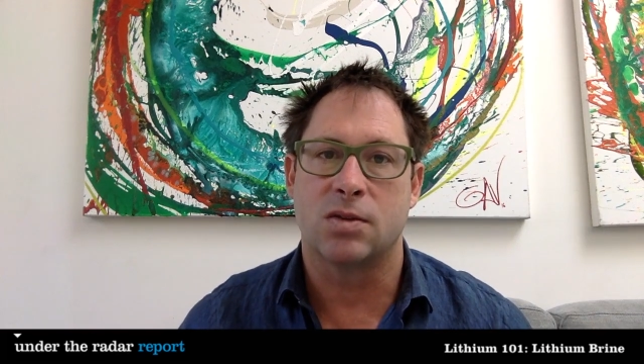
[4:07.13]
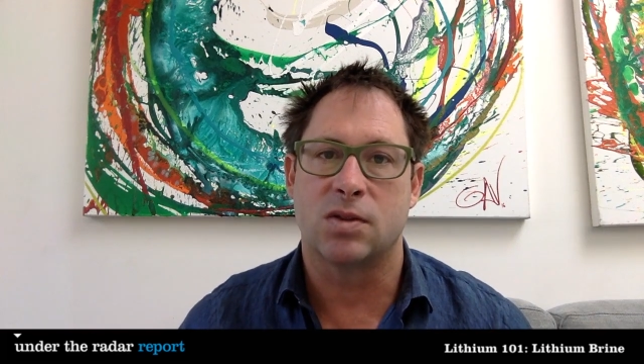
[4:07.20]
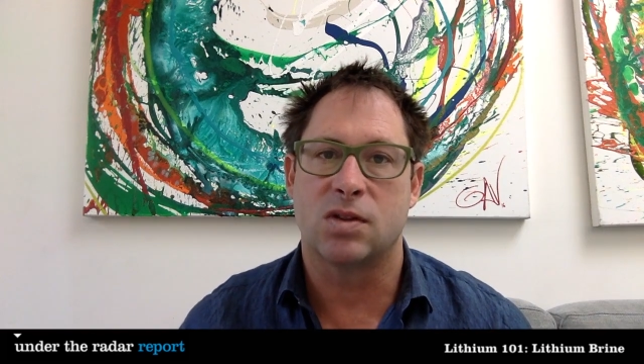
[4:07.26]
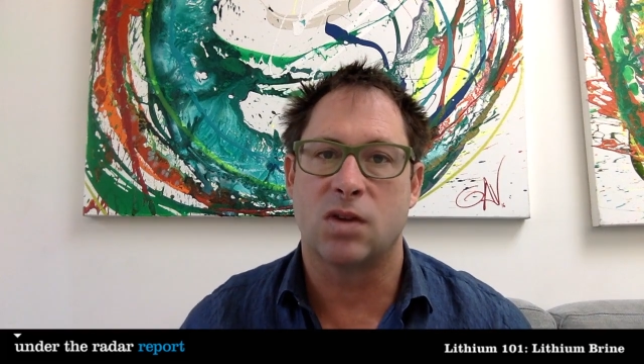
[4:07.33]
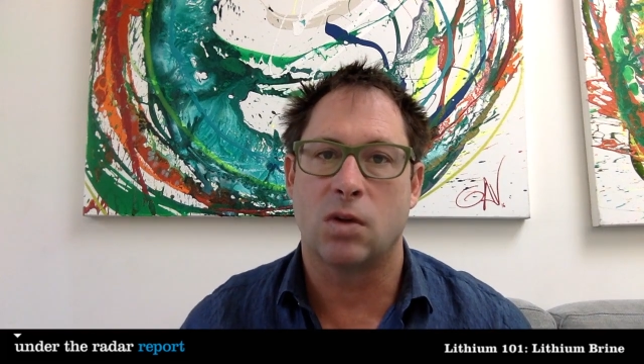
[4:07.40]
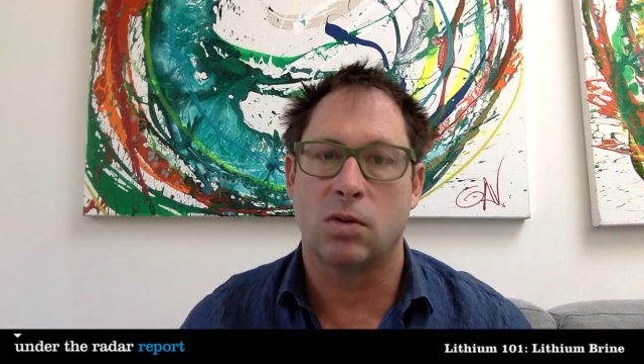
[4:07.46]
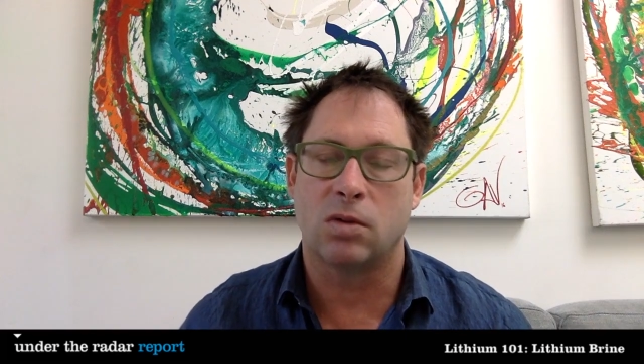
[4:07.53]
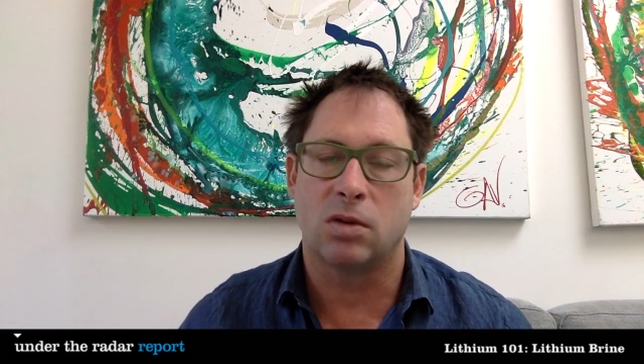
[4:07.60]

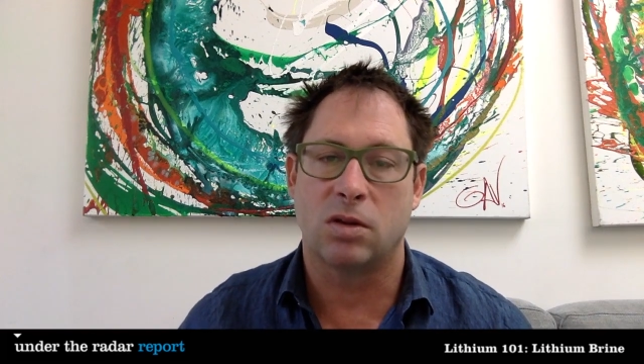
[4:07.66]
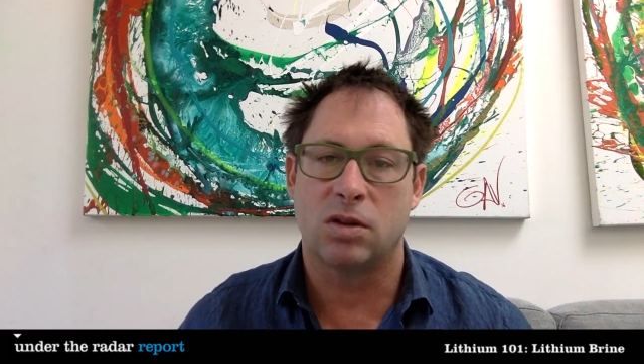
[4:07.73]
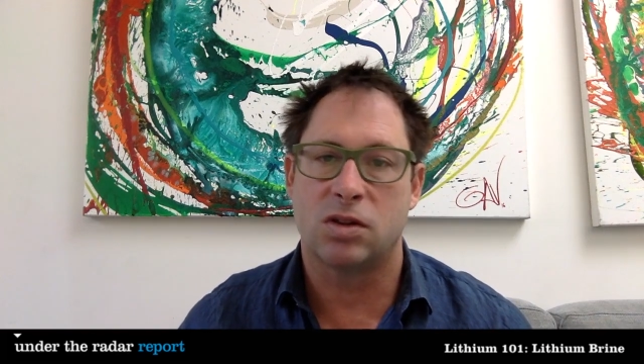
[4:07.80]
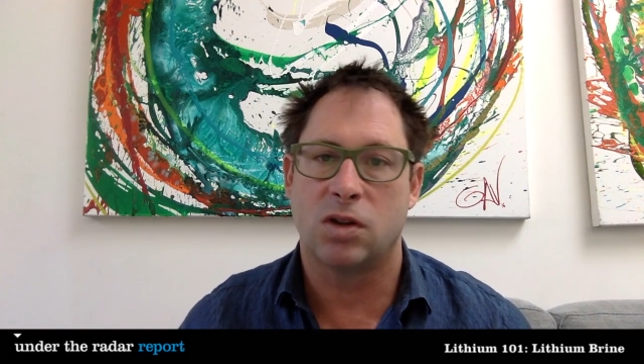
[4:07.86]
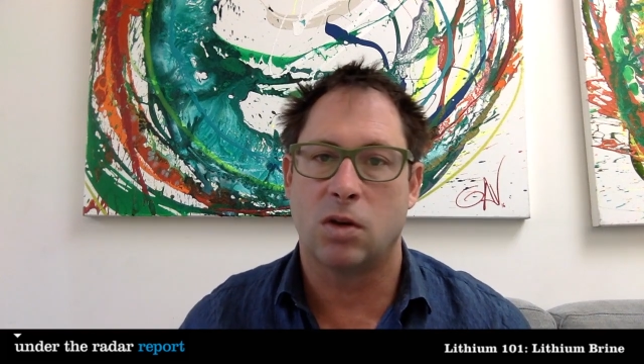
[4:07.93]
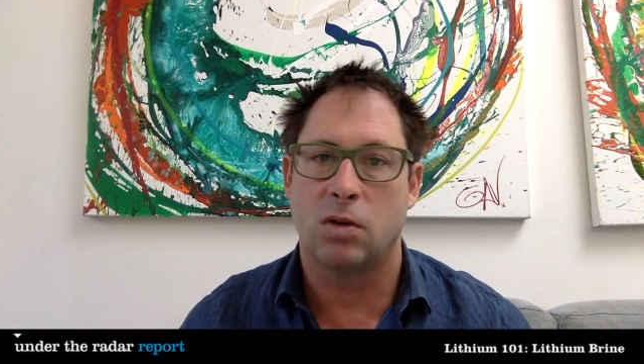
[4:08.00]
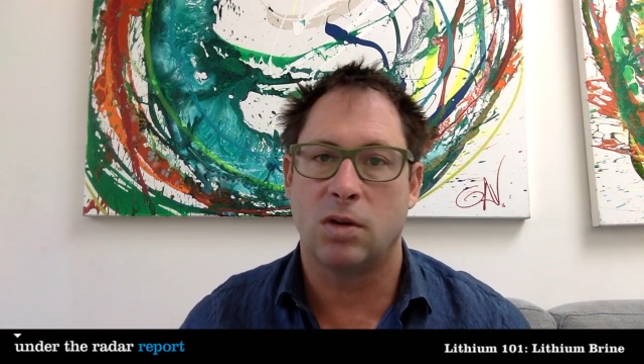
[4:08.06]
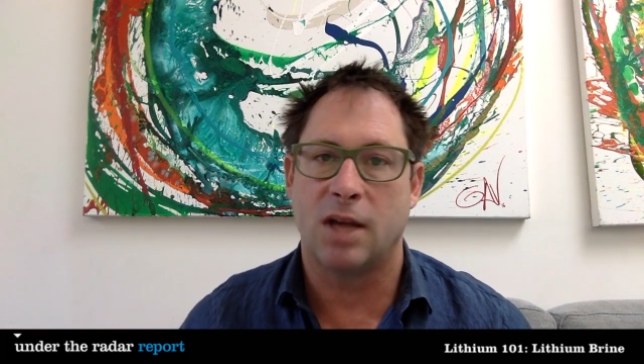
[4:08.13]

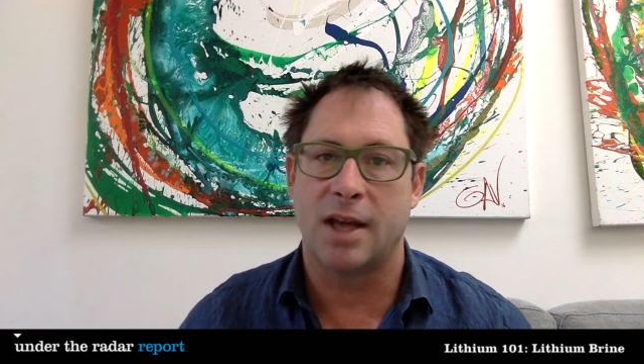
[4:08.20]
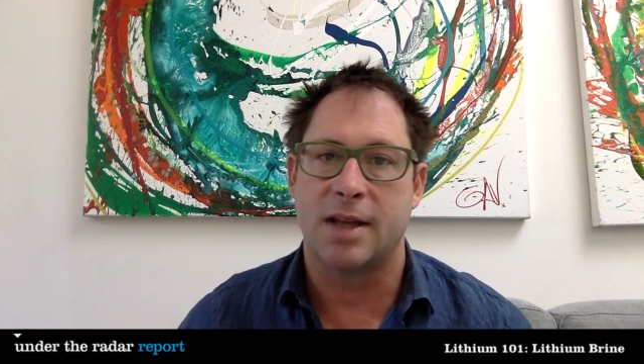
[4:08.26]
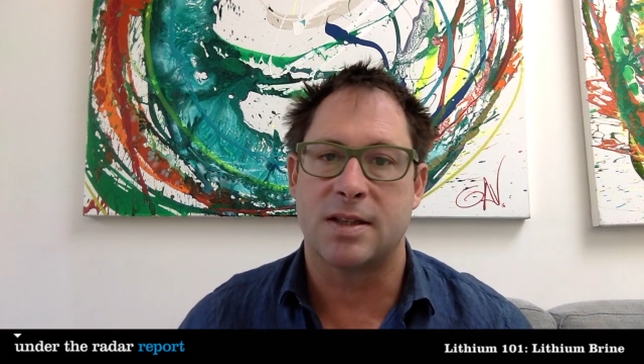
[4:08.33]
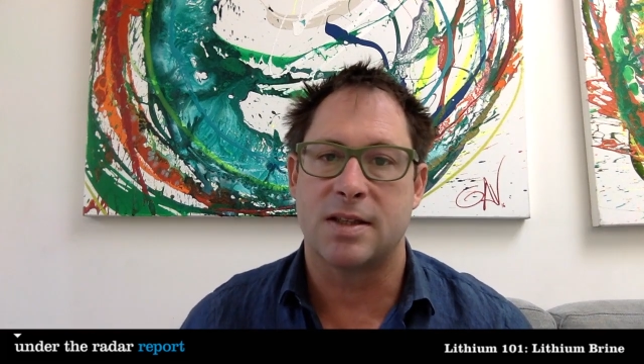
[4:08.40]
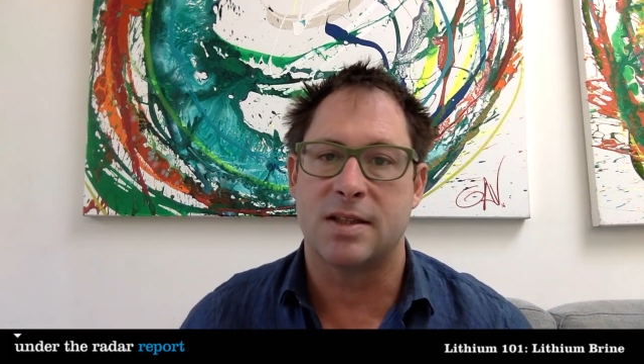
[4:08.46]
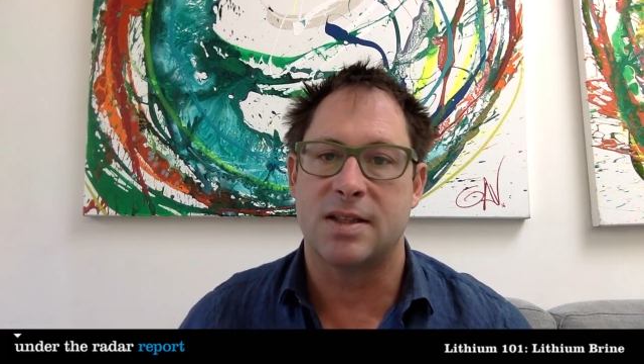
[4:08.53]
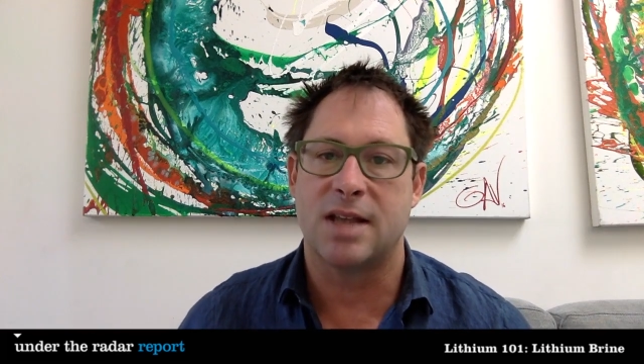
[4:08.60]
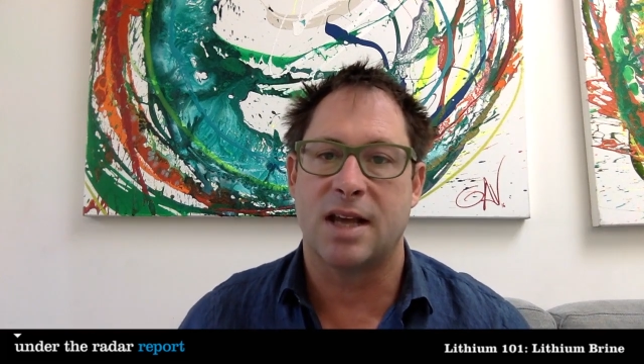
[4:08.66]
salt lakes
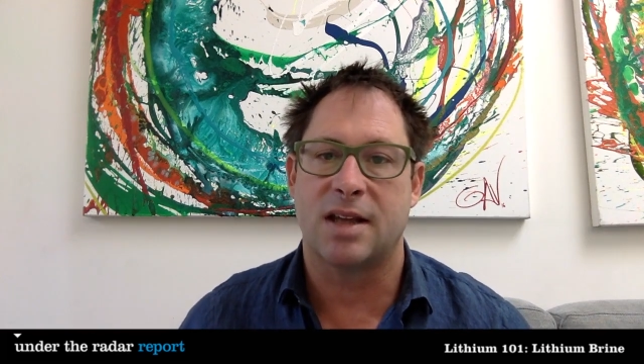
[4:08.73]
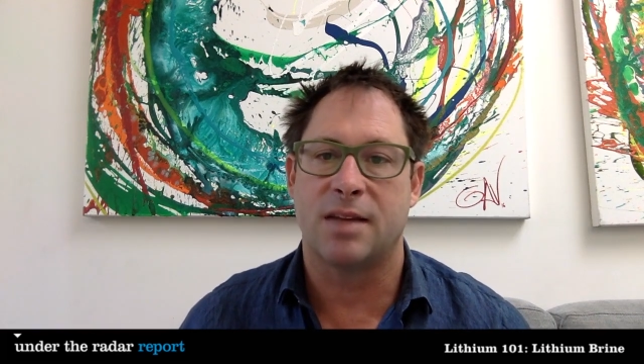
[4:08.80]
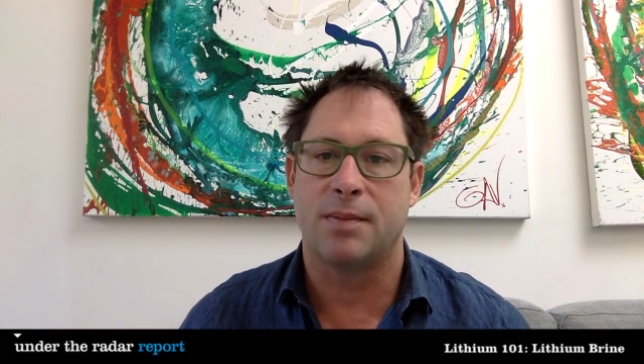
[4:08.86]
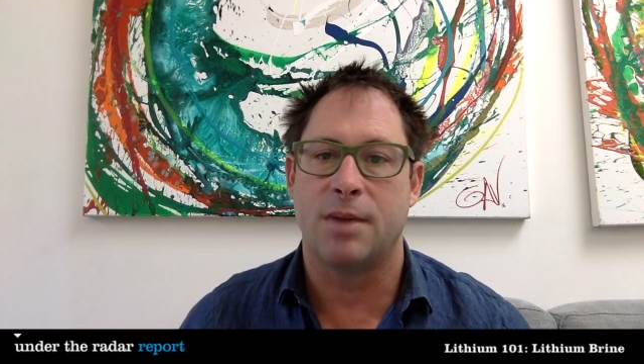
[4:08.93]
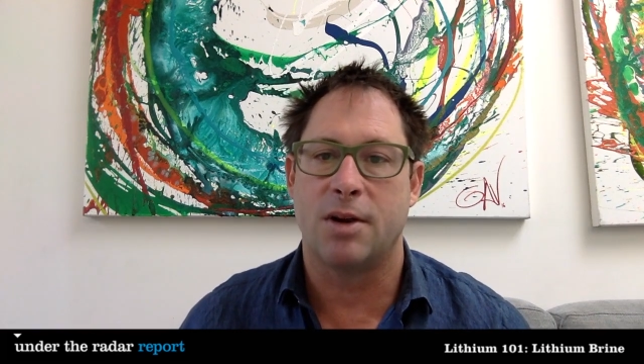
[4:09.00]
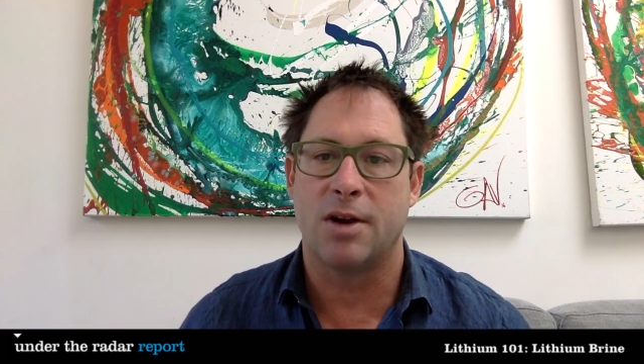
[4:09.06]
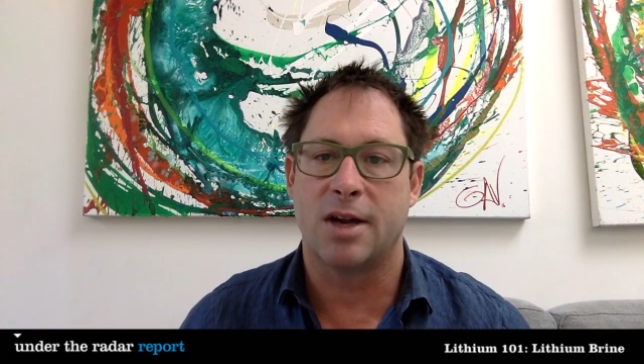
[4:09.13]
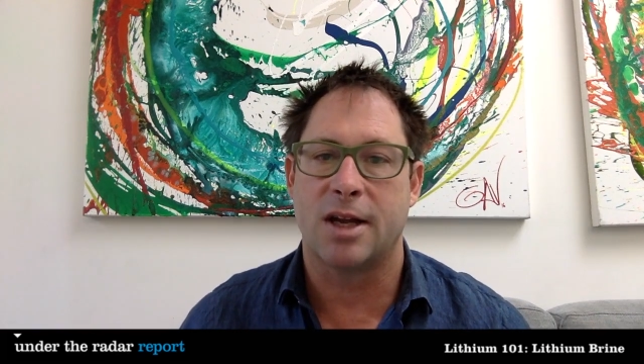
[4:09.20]
in South
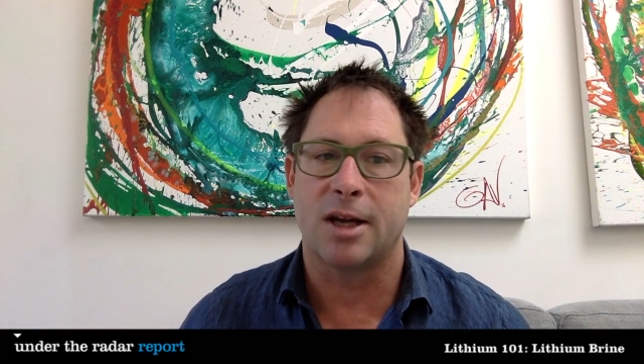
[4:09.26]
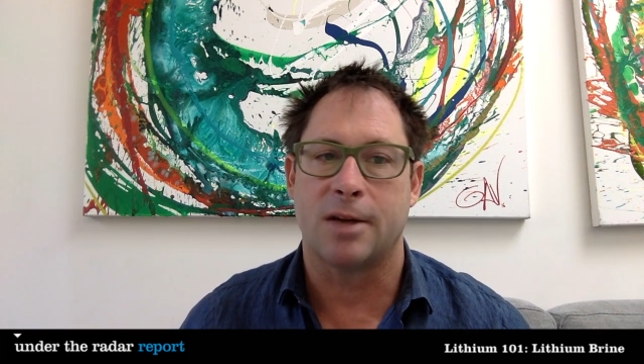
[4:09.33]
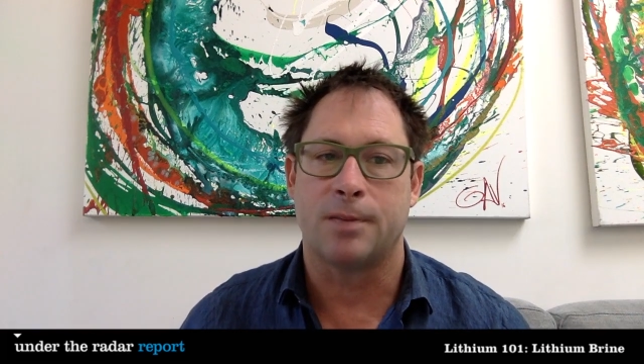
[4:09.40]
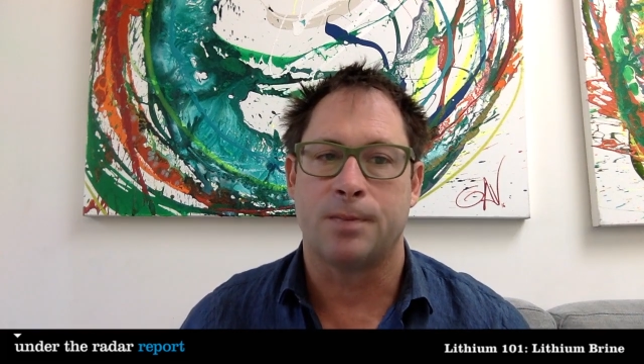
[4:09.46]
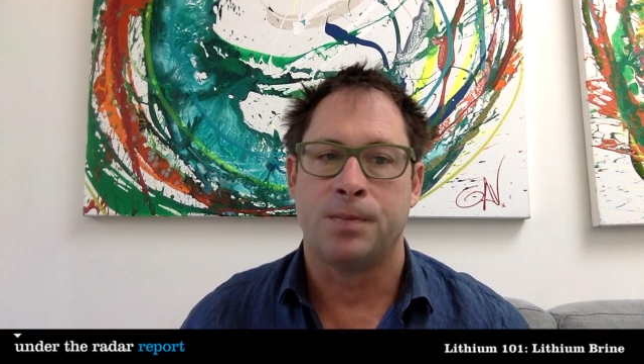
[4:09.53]
America.